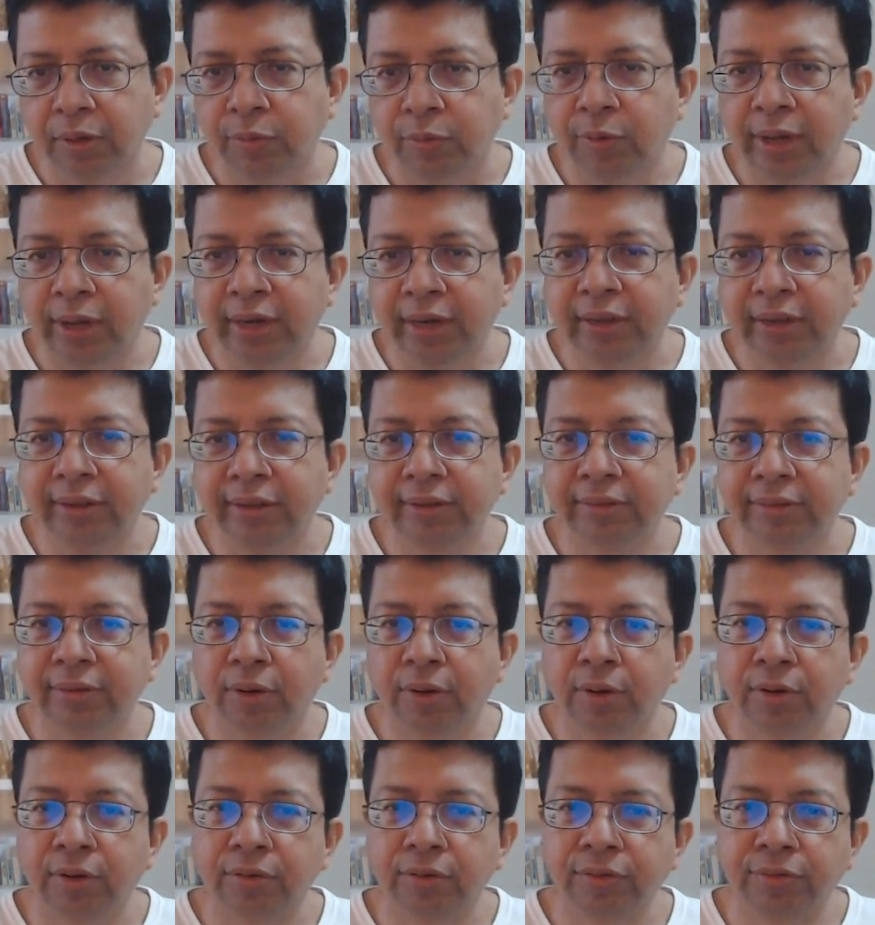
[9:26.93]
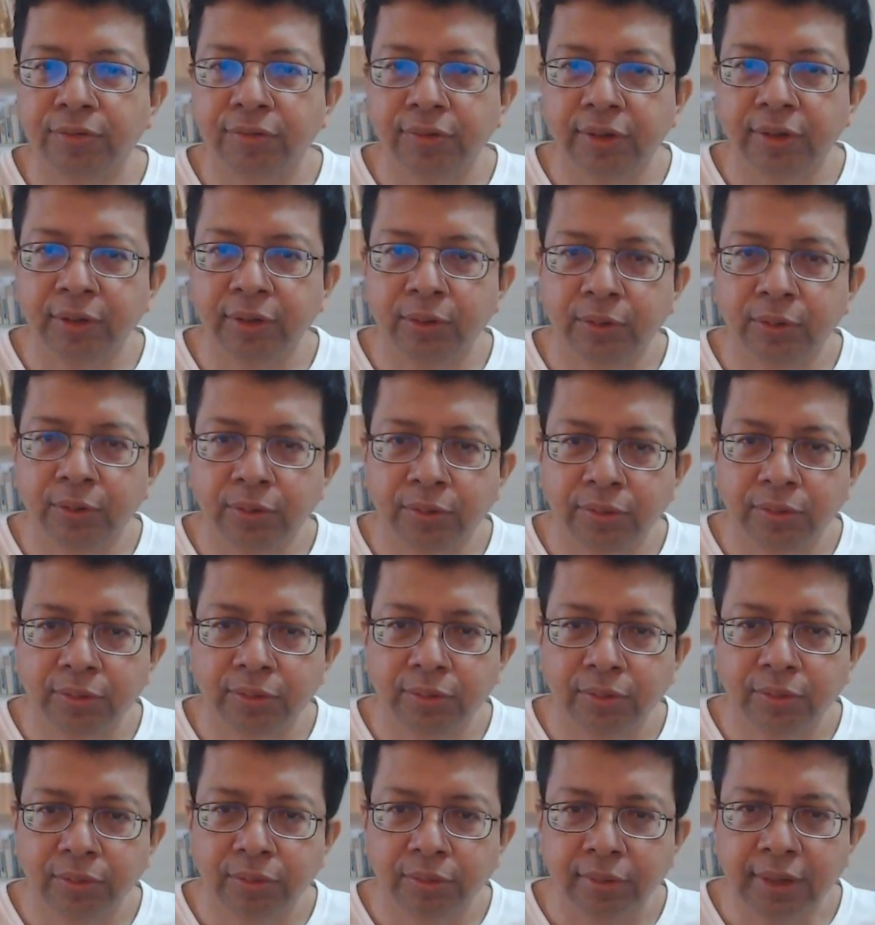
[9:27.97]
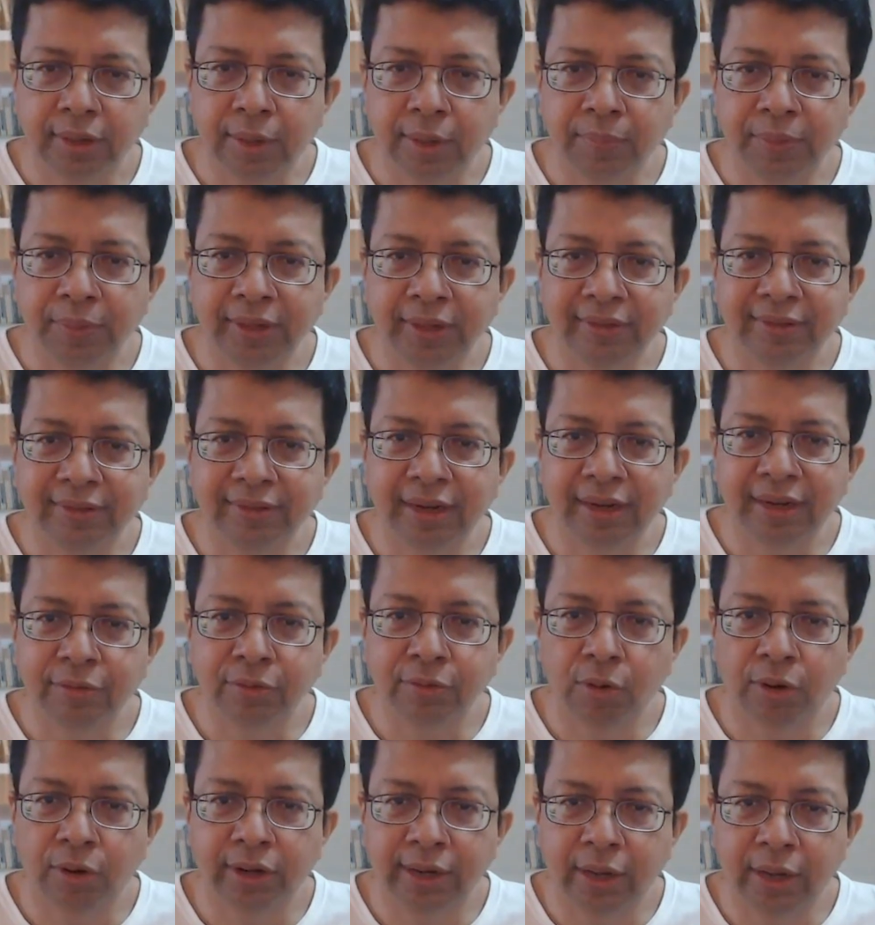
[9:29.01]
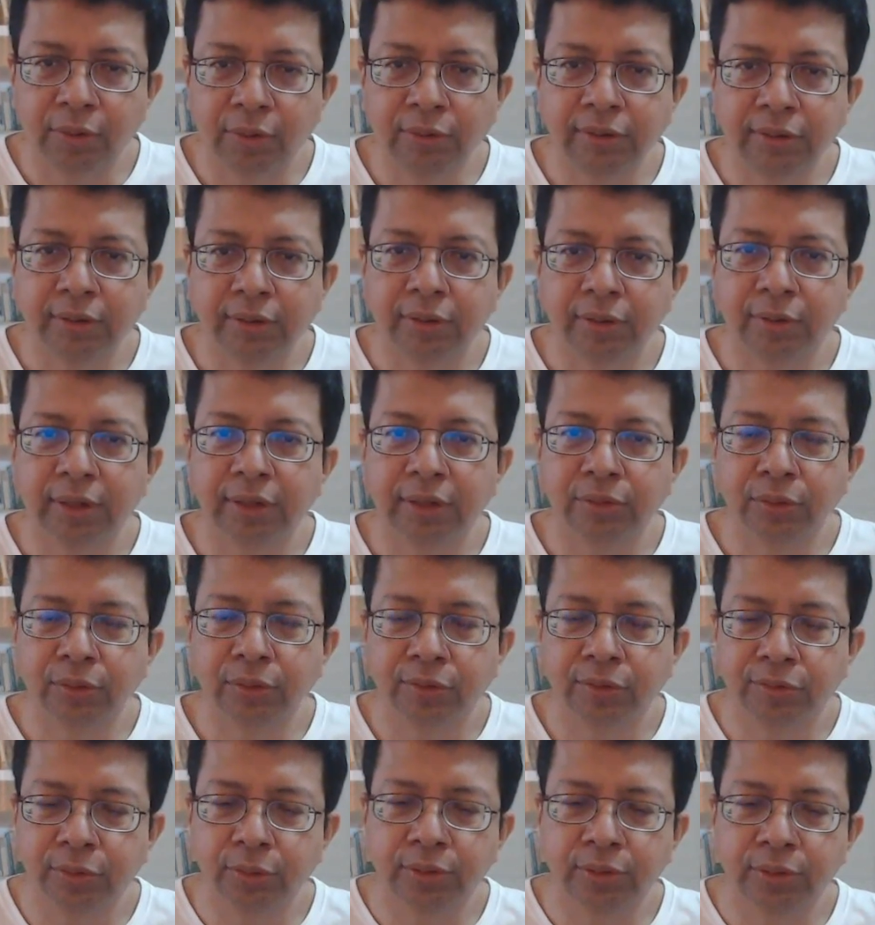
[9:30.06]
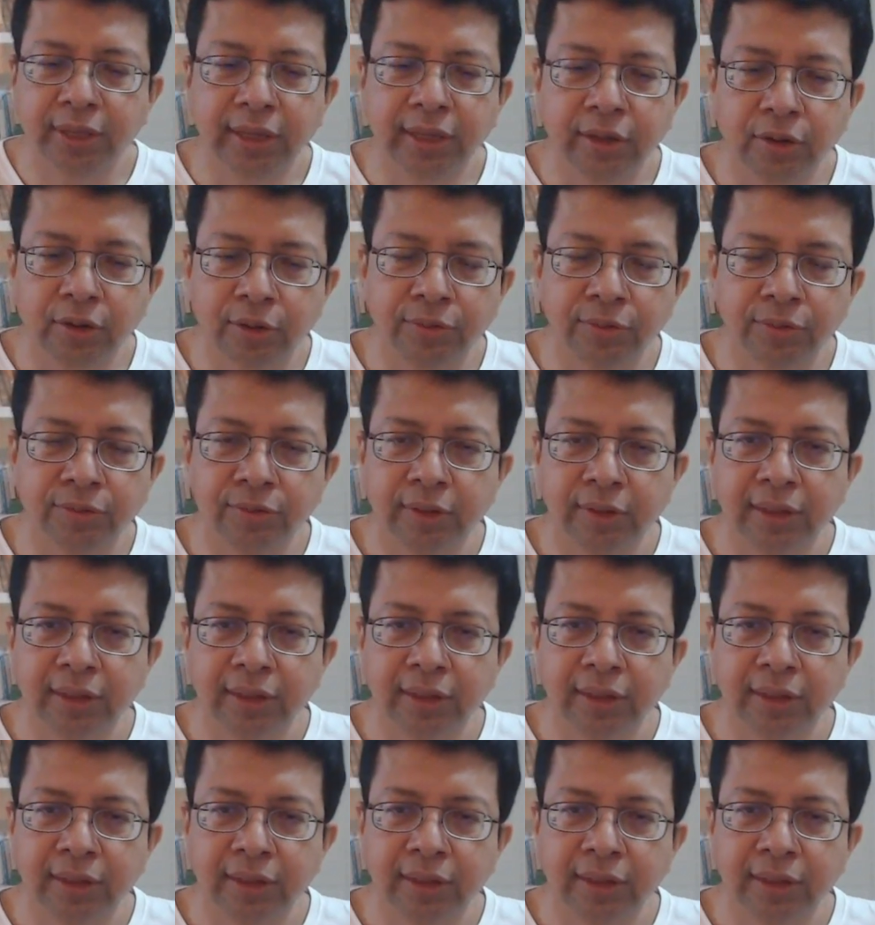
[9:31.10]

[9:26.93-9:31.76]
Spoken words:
One is of, you know, companies that have gone down. Okay, so if you think of